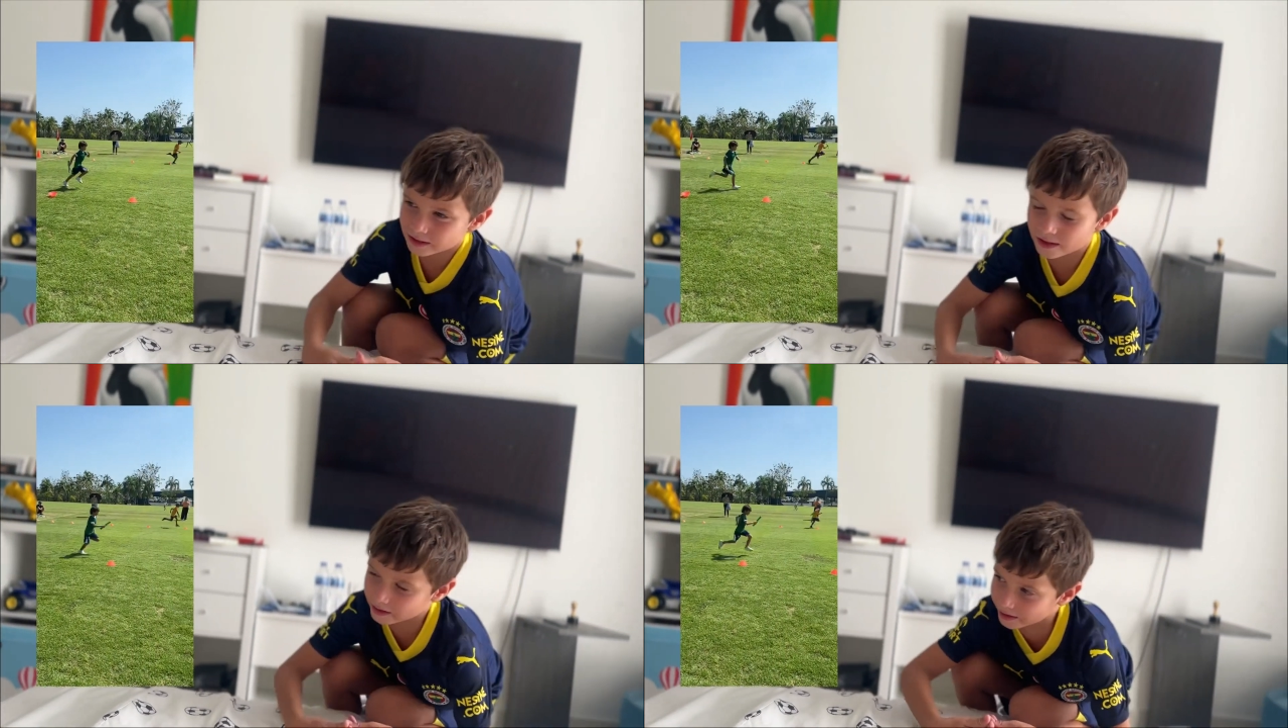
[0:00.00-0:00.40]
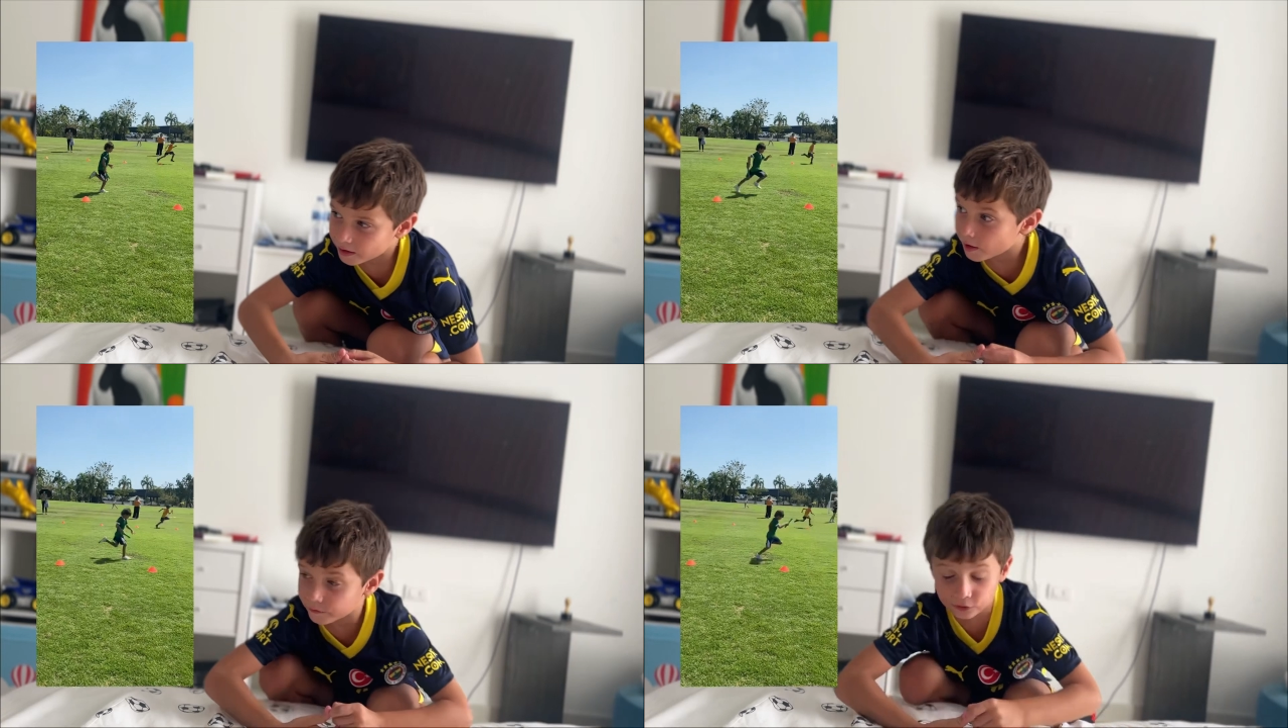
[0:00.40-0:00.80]
run. I
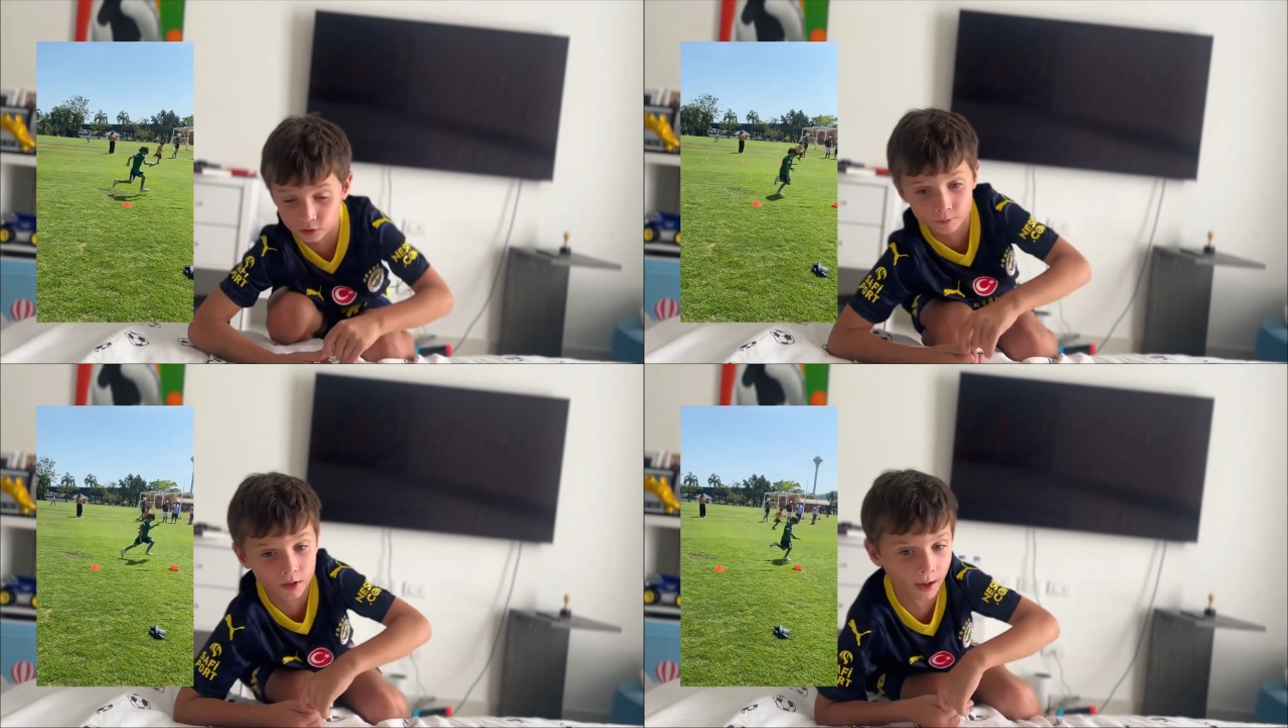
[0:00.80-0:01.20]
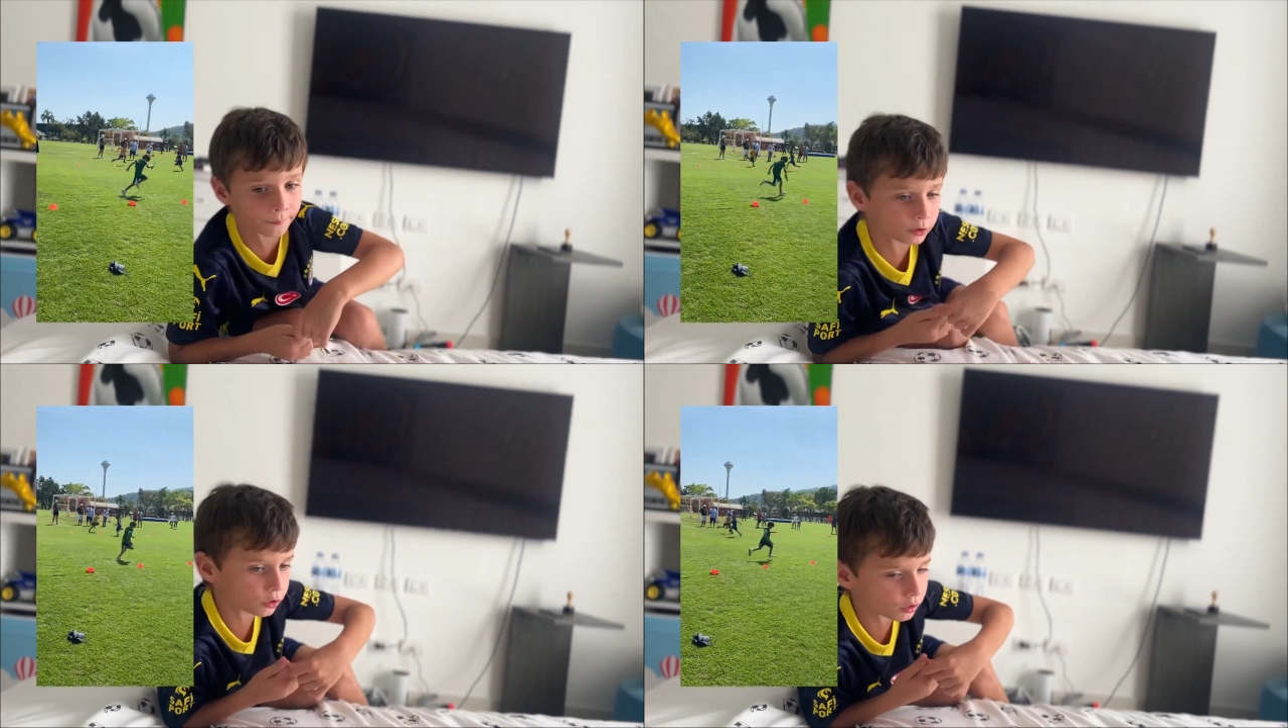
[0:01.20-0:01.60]
love
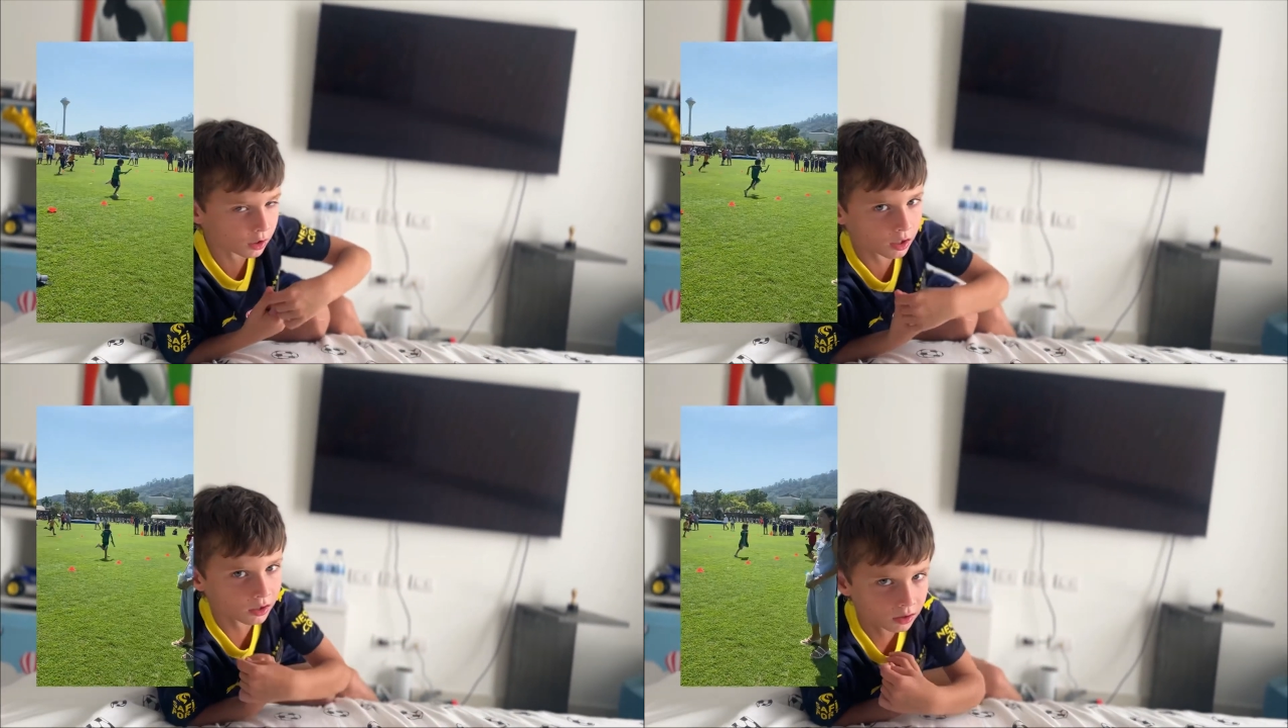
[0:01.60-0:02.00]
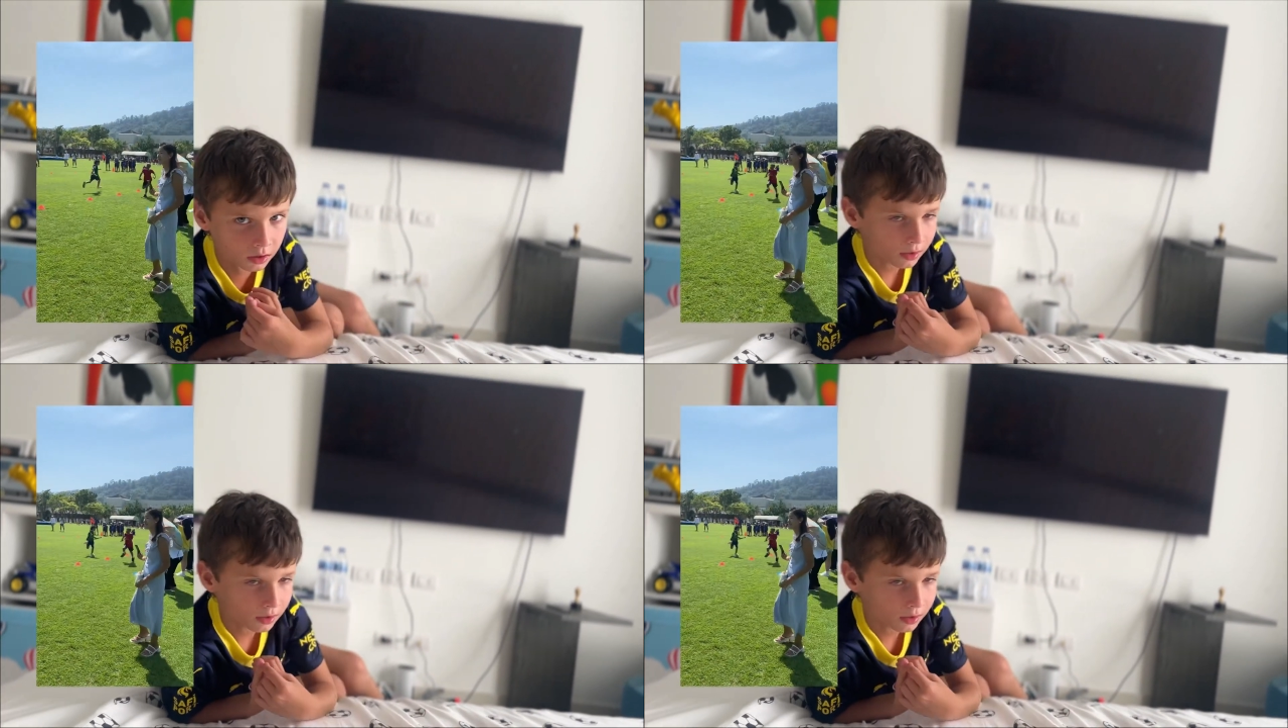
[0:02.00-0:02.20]
sometimes to run.